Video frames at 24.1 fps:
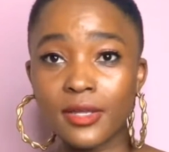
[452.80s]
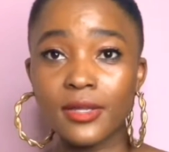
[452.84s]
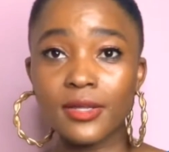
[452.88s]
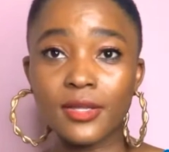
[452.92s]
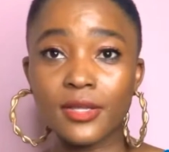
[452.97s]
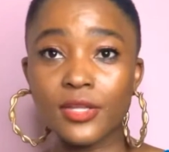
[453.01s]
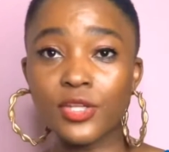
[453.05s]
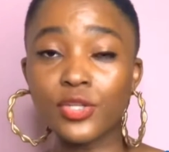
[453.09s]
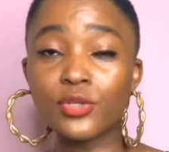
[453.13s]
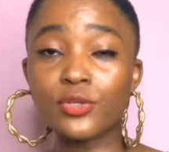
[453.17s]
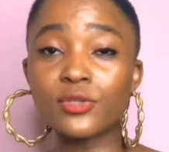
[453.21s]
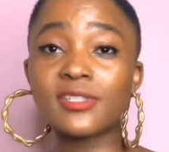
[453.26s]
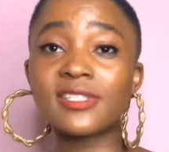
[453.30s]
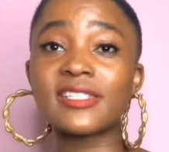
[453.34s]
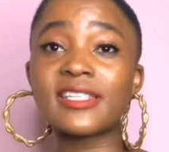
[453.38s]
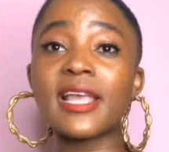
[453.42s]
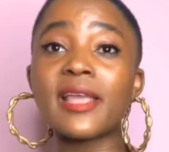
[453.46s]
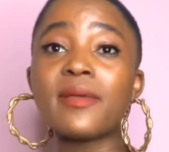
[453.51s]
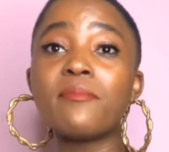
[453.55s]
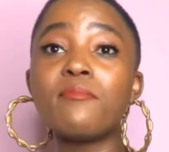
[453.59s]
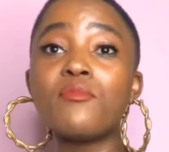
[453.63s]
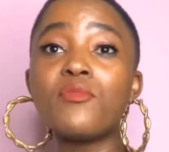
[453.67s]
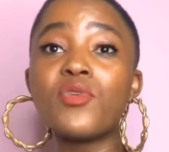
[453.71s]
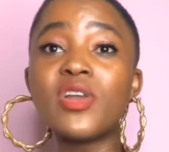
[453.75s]
you say
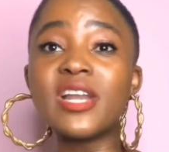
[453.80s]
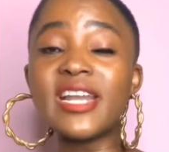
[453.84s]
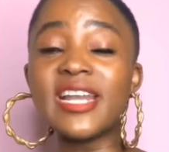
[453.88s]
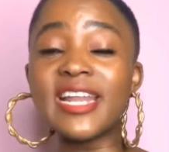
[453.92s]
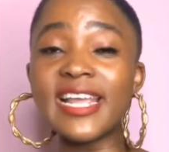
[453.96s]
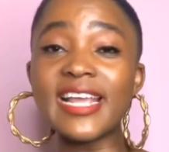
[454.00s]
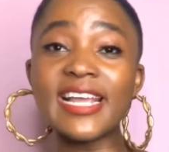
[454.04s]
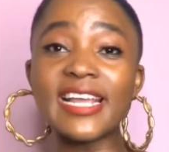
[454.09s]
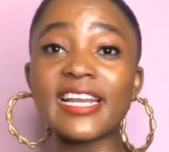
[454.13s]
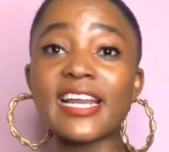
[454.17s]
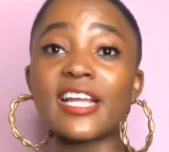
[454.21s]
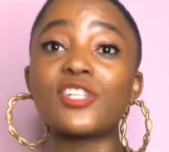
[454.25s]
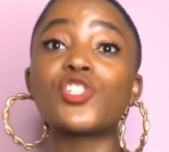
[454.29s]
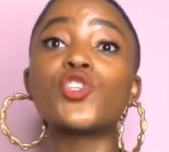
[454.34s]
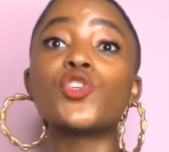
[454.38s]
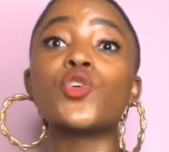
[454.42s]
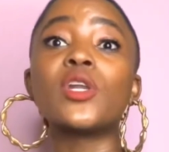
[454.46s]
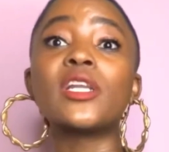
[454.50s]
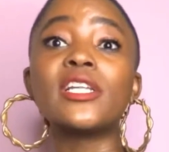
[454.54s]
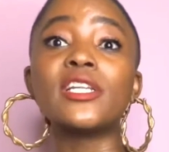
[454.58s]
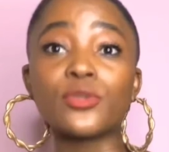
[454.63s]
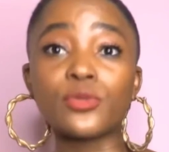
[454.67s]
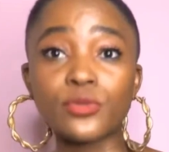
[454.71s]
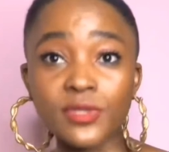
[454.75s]
muningina to your
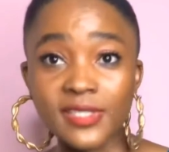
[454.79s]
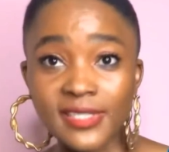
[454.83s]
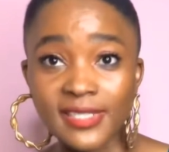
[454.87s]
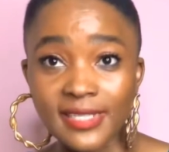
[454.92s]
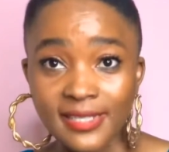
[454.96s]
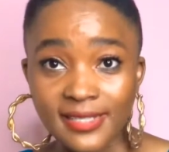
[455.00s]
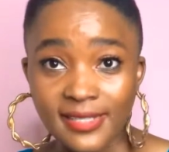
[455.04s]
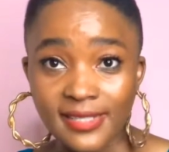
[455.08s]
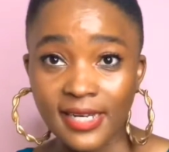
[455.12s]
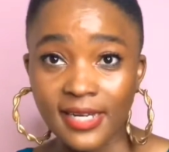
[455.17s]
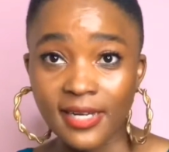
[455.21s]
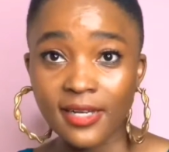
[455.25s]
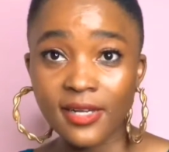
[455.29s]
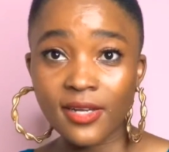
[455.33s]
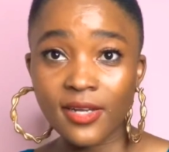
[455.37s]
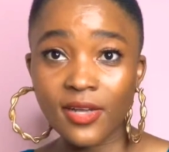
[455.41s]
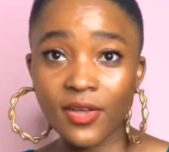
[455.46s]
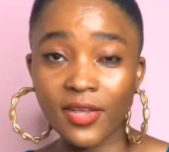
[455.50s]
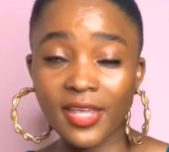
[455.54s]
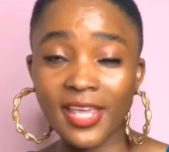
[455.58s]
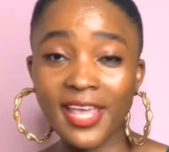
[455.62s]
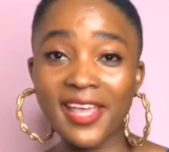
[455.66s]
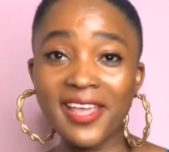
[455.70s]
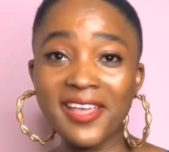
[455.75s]
little sister.
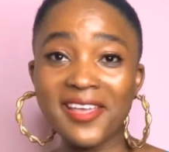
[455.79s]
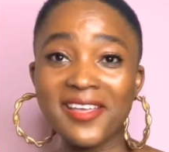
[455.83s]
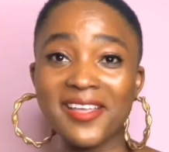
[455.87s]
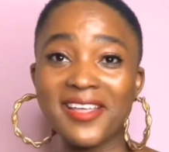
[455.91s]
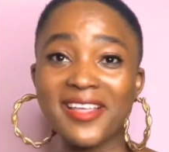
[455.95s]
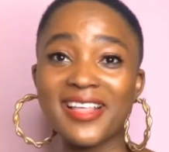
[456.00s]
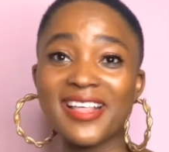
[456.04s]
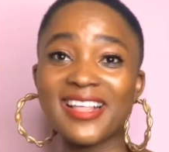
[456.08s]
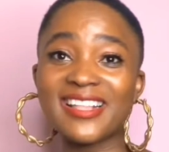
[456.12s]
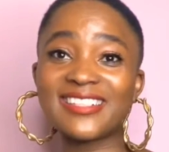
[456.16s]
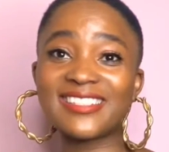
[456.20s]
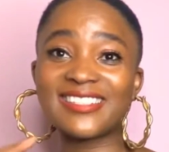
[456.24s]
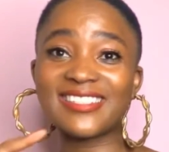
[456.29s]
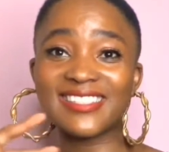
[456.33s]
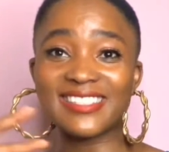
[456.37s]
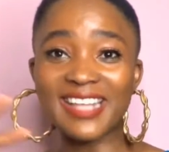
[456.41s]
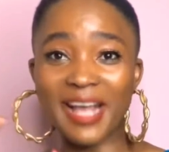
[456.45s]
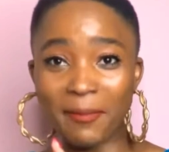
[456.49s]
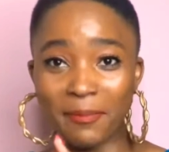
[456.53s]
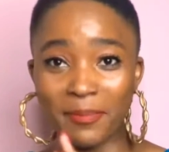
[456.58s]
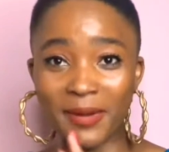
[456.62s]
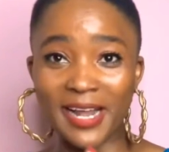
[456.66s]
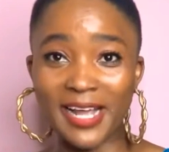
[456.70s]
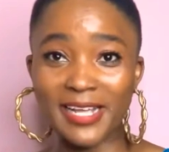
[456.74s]
Okay, it
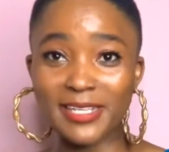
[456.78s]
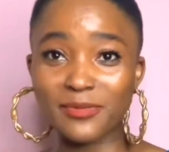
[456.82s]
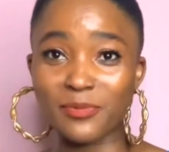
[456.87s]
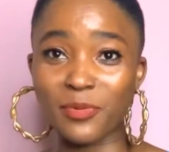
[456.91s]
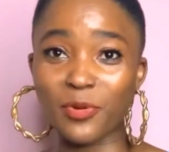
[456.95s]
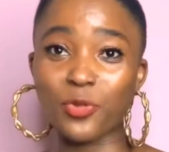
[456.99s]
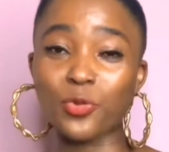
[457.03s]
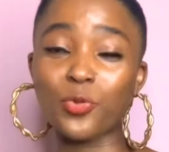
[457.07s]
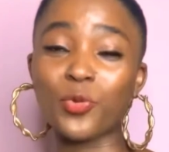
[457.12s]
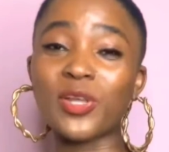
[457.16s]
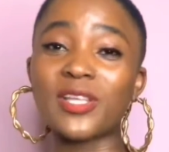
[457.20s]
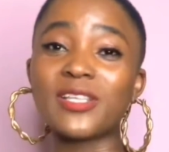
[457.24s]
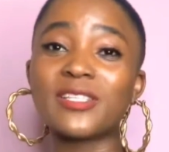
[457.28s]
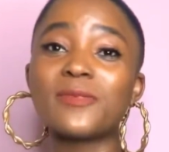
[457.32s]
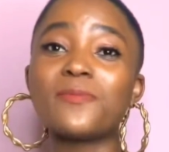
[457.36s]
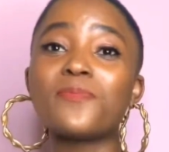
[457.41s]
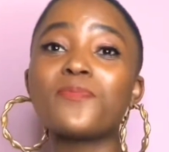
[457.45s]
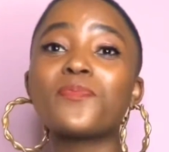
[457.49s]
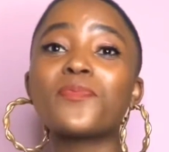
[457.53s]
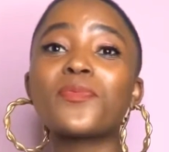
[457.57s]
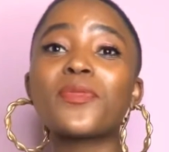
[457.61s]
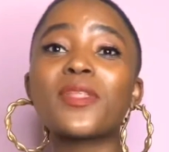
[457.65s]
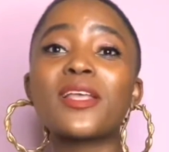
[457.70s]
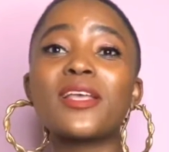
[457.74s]
applies both ways.
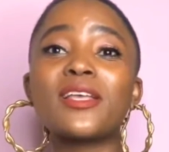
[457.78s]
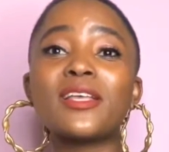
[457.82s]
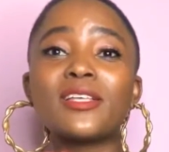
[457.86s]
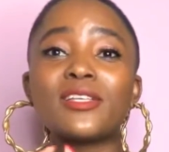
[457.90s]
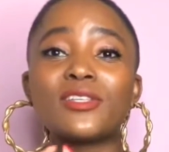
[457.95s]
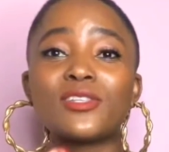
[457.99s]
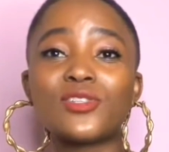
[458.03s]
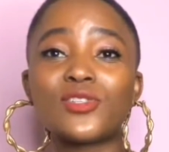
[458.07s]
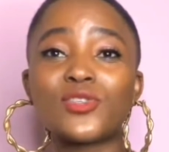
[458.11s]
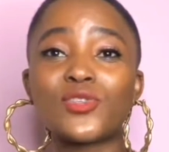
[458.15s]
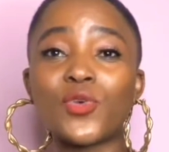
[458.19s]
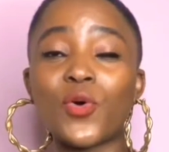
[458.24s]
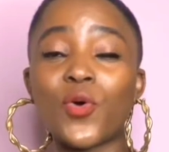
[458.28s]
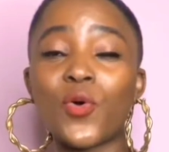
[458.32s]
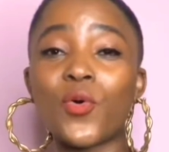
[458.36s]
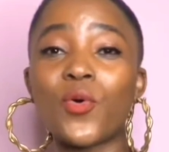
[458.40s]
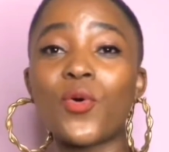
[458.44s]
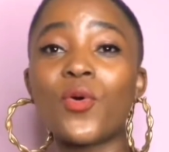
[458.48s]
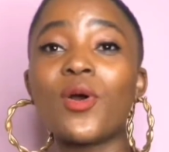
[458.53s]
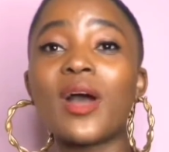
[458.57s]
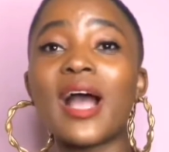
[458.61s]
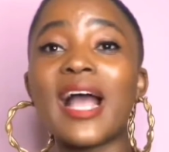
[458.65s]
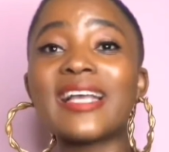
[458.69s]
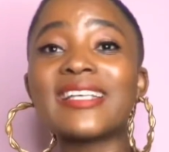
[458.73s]
So
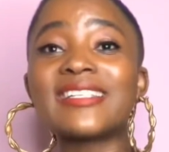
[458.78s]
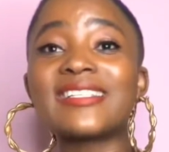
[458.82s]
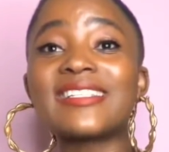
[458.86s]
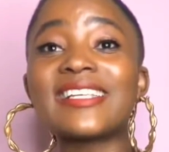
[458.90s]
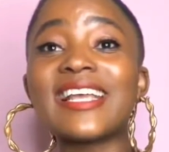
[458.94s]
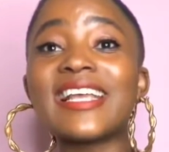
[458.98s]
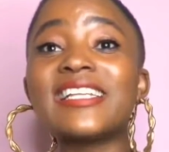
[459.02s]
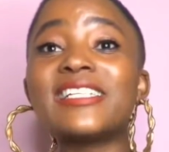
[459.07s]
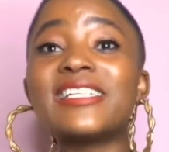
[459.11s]
I said